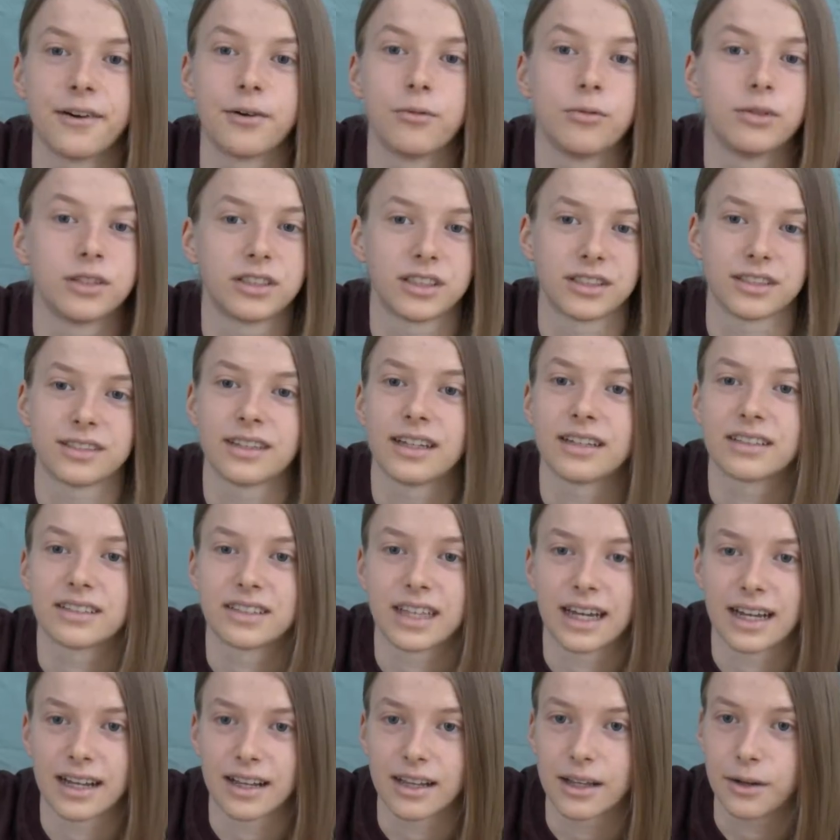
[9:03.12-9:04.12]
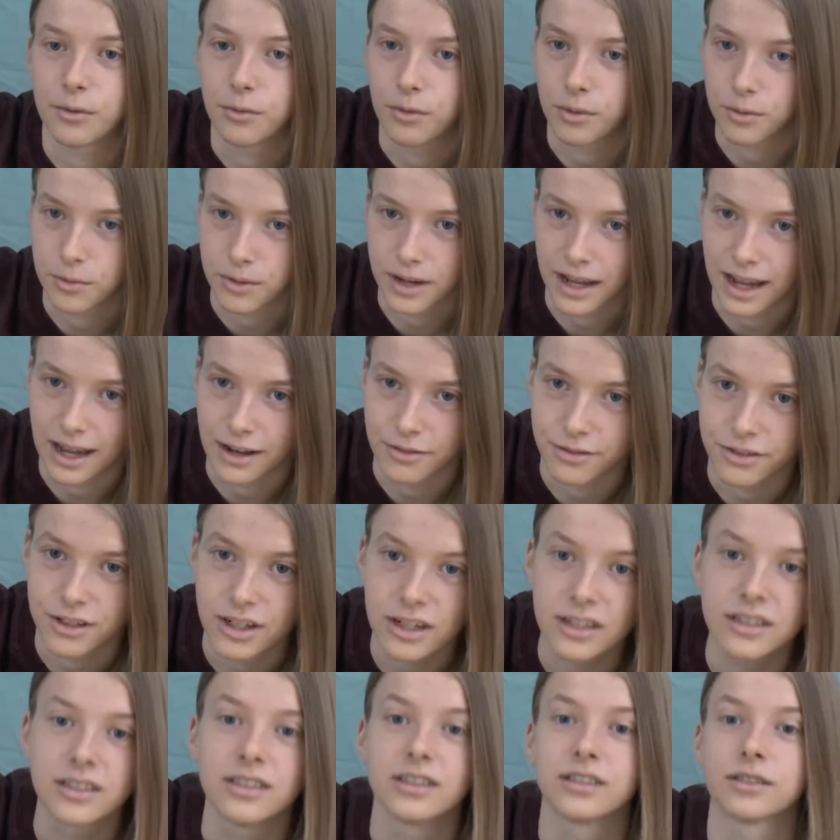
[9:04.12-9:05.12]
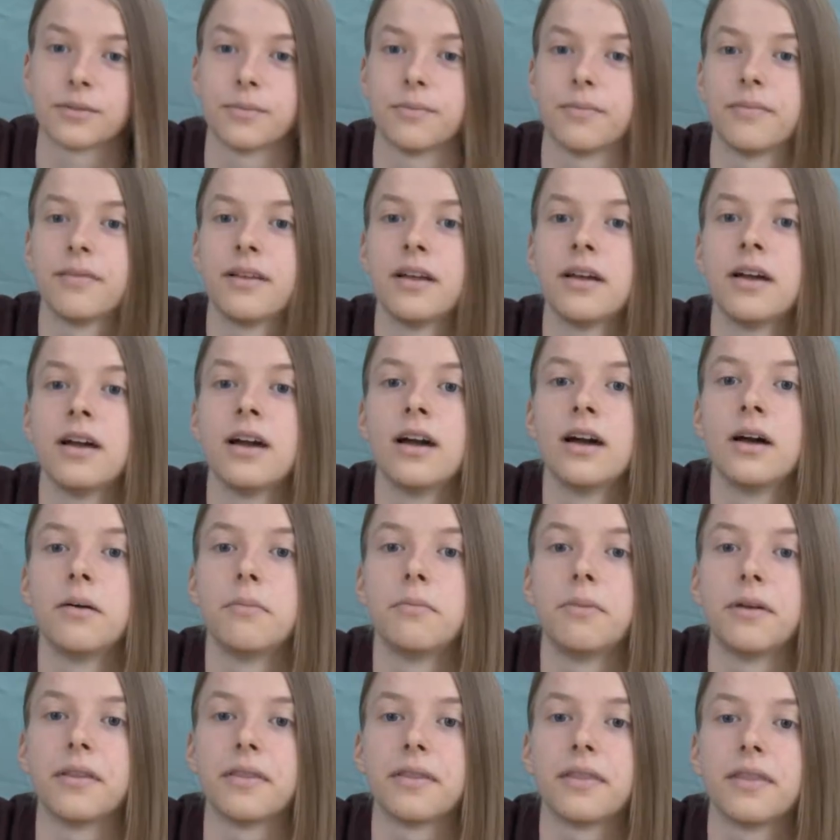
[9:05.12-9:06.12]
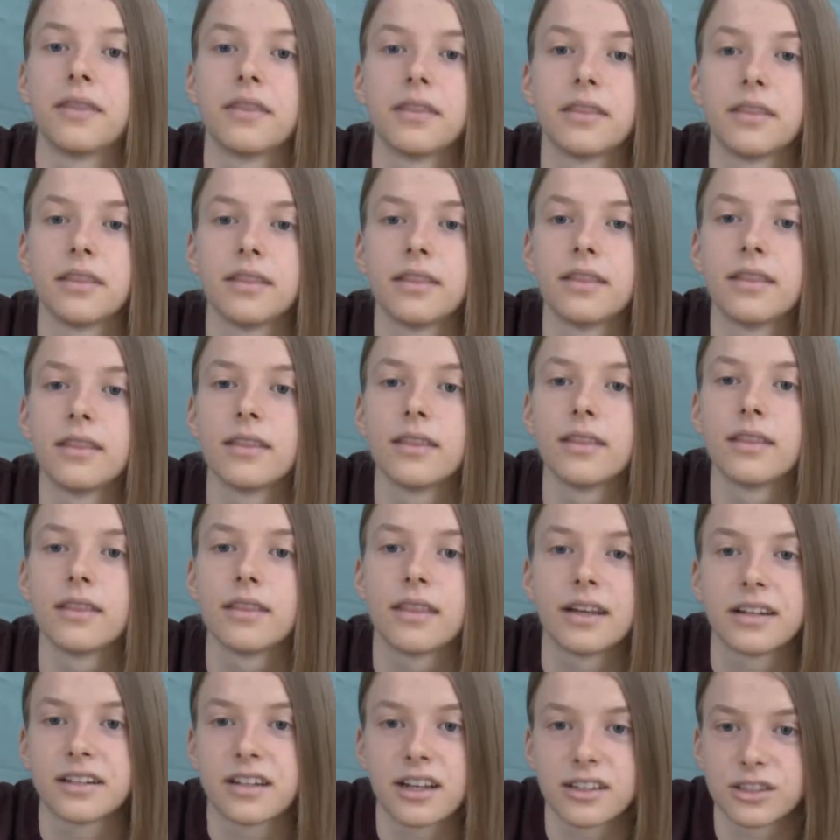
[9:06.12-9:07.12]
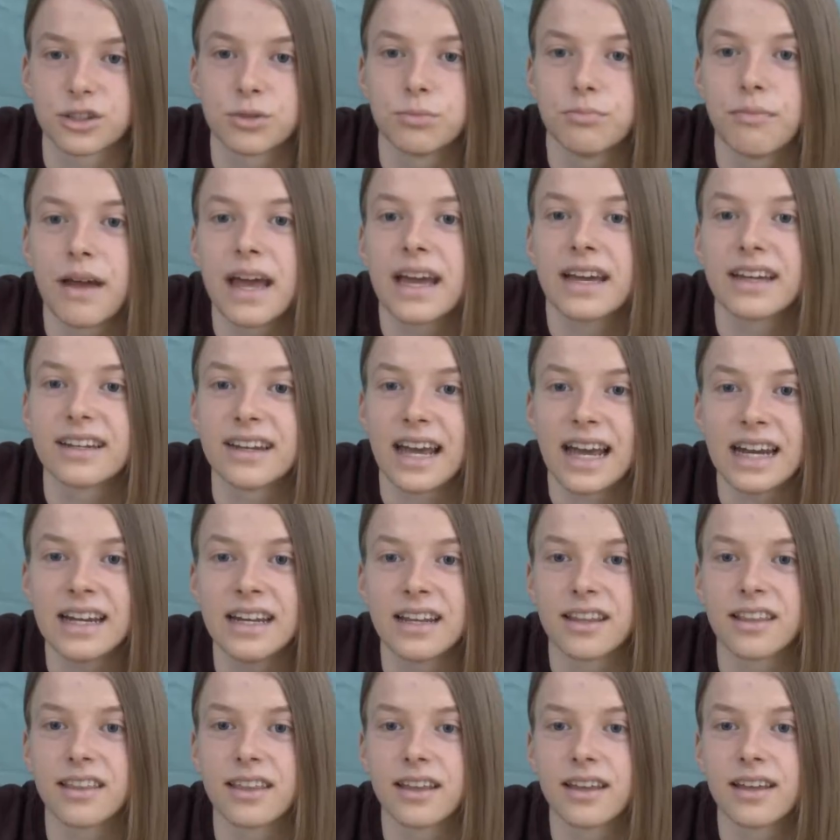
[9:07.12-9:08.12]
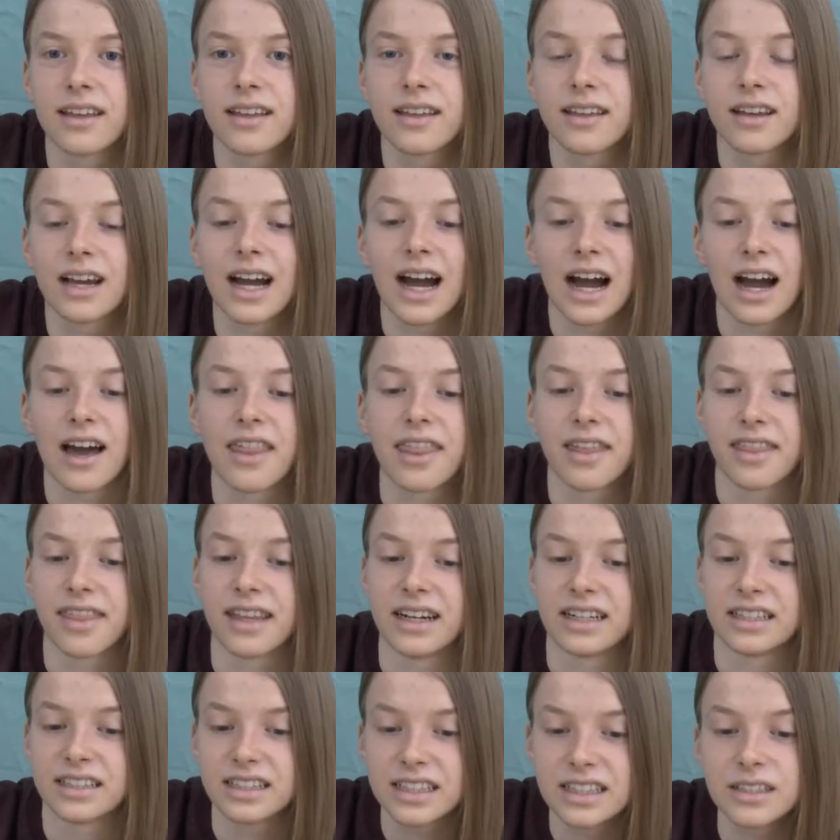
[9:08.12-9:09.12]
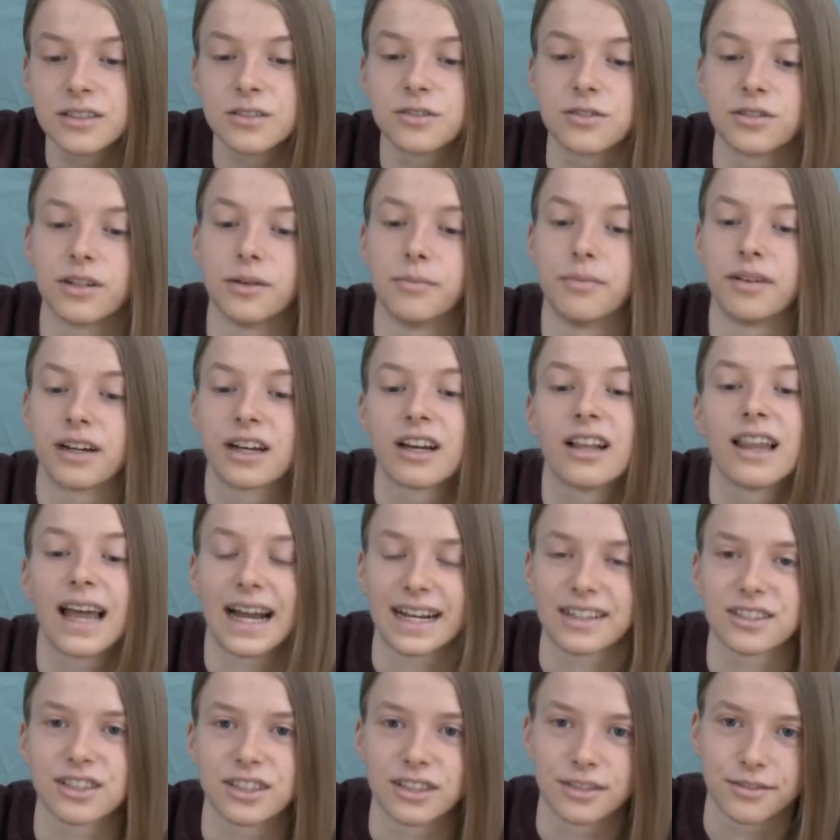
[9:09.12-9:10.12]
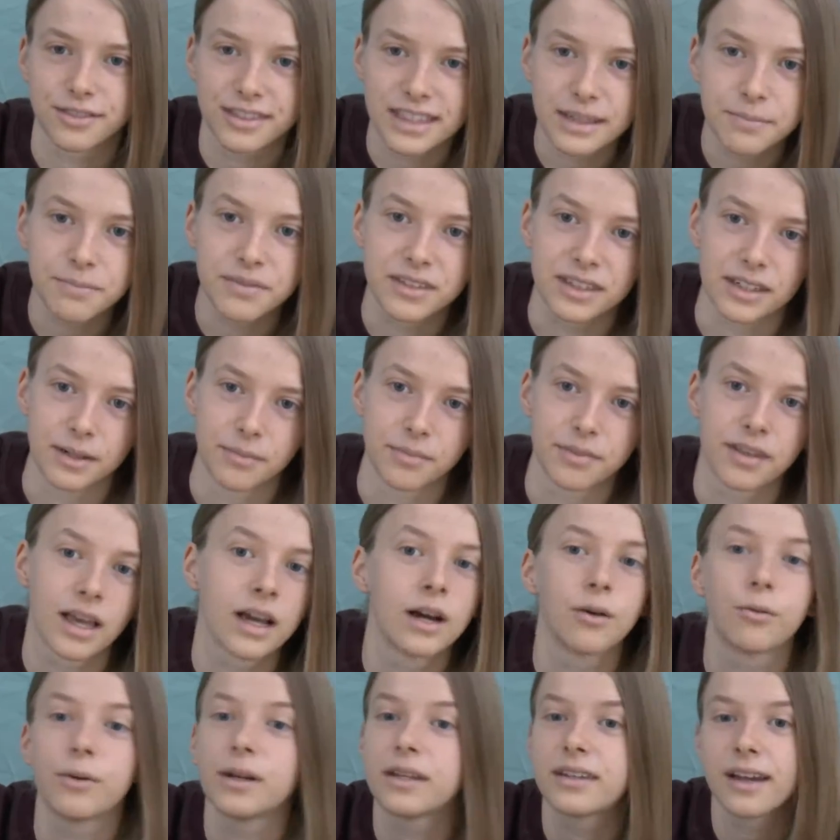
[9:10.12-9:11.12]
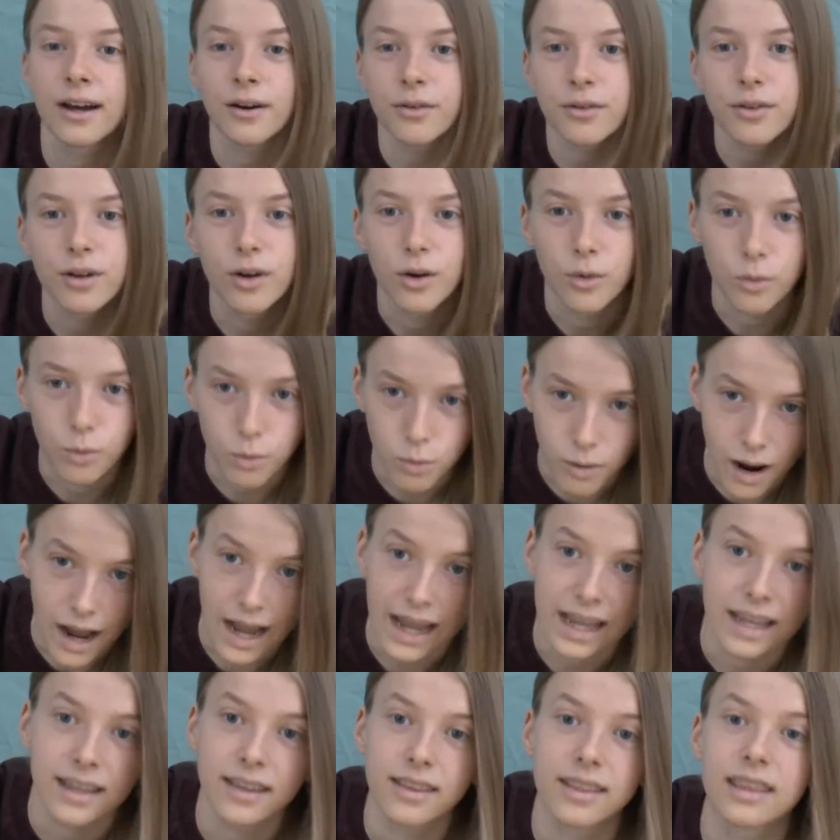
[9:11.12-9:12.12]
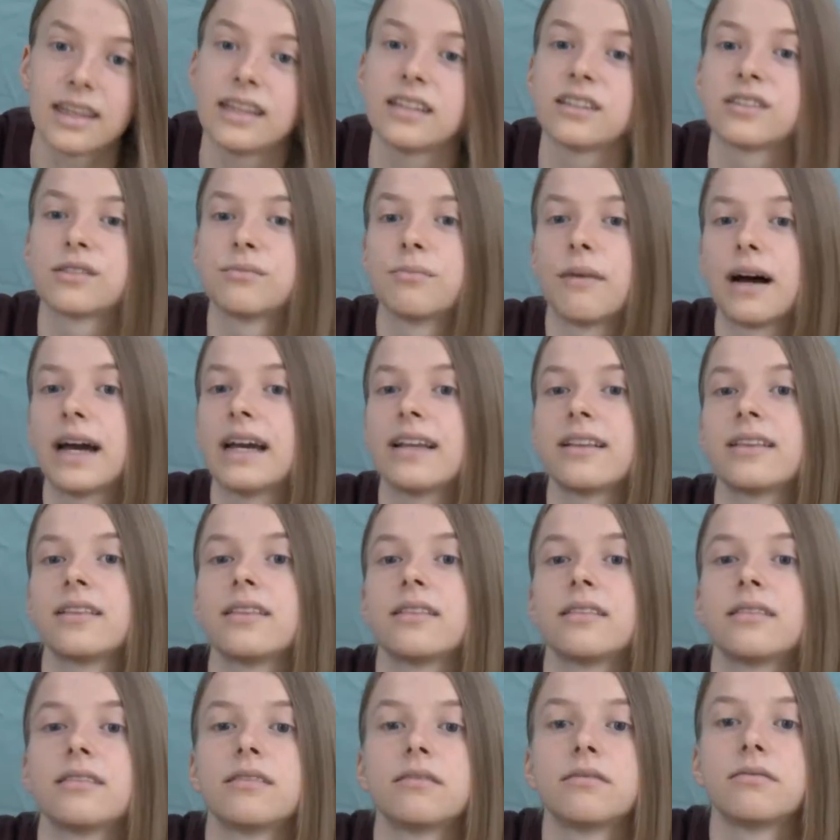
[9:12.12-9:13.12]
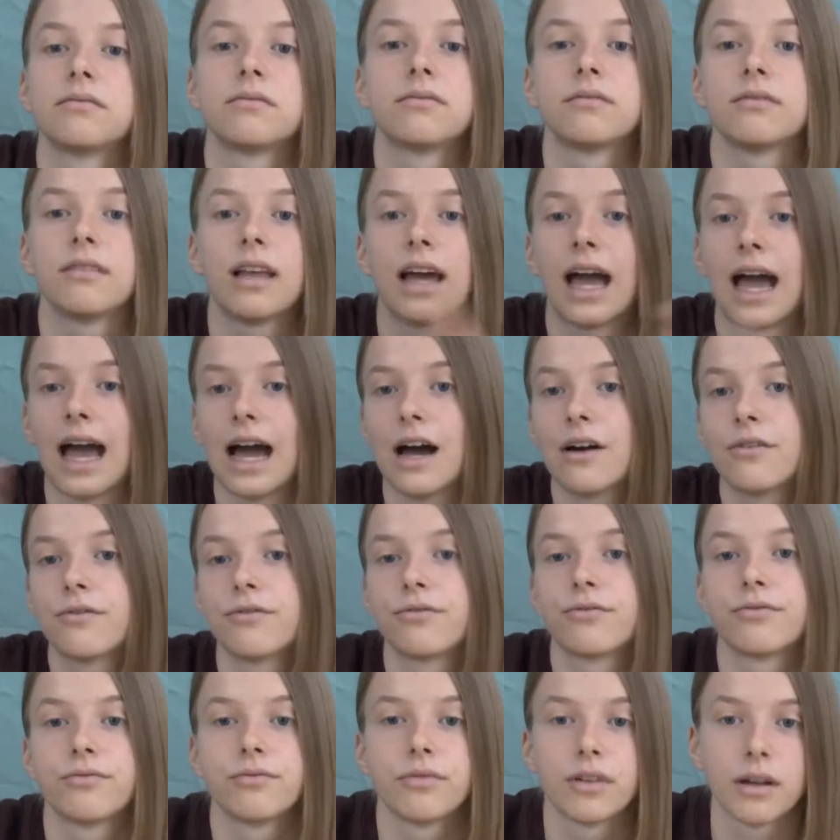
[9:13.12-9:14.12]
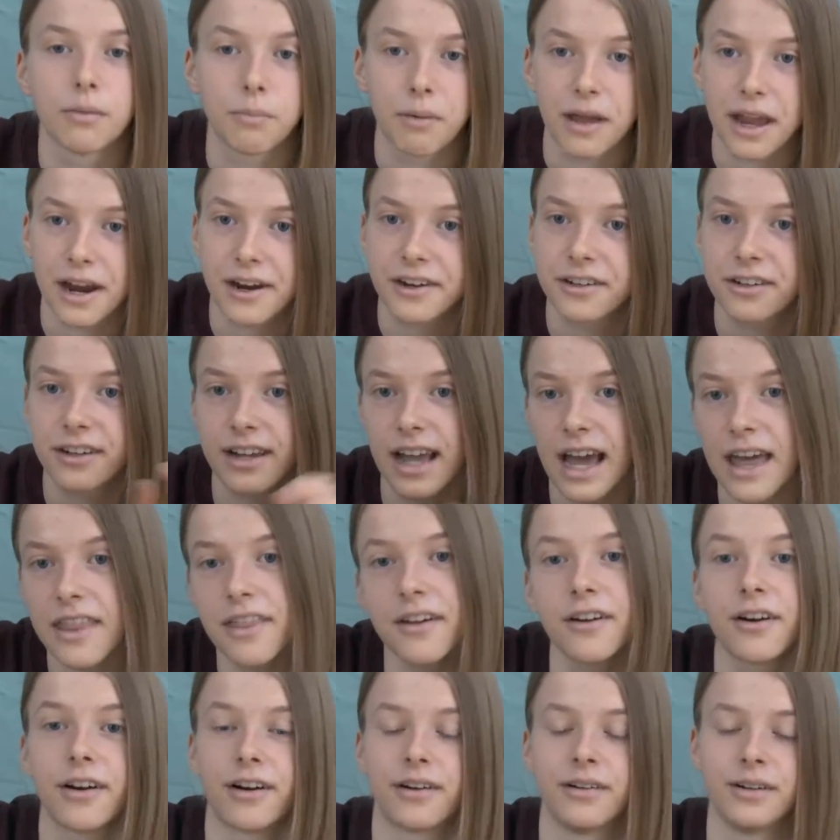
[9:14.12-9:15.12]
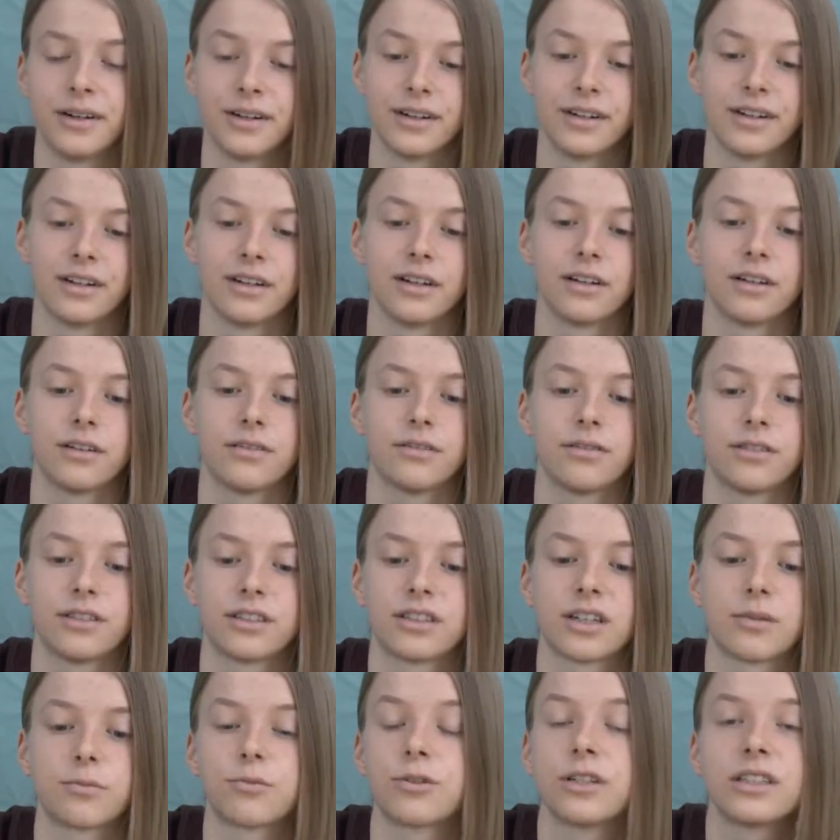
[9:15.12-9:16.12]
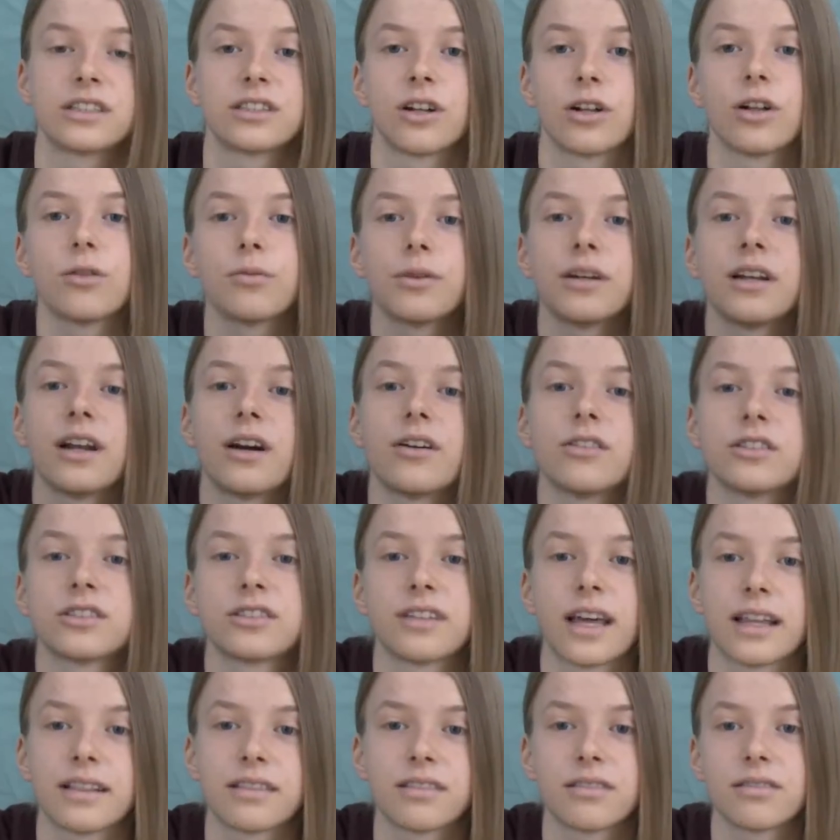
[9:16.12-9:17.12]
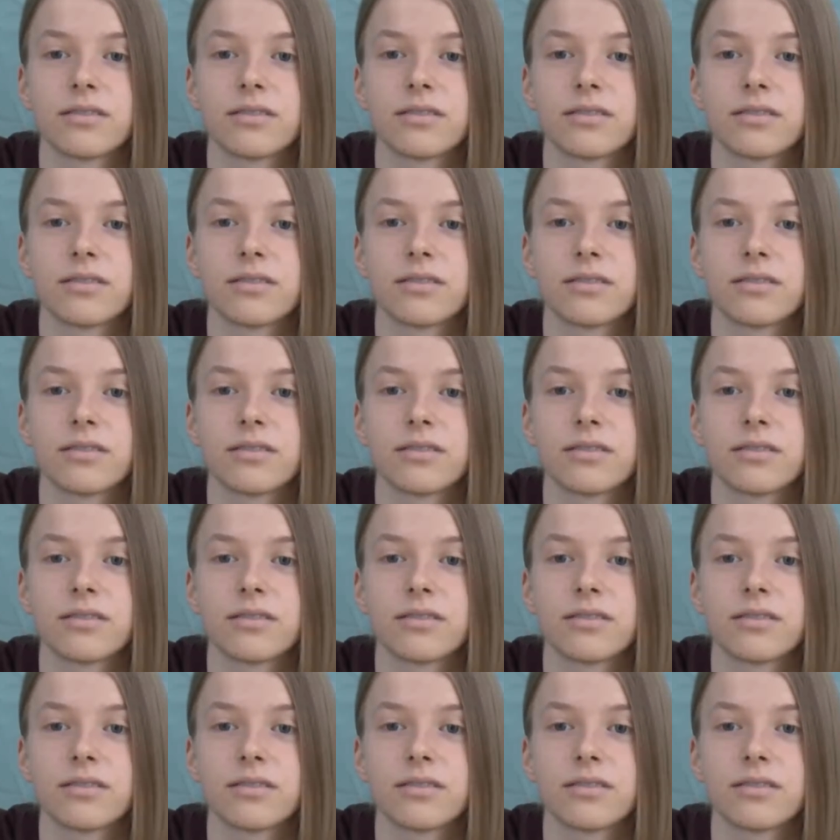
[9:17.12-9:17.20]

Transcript: which is exactly what we have in autism. But that doesn't make it anything other than a syndrome, a collection of symptoms. We don't know why these might have appeared together for some reason. All we know is that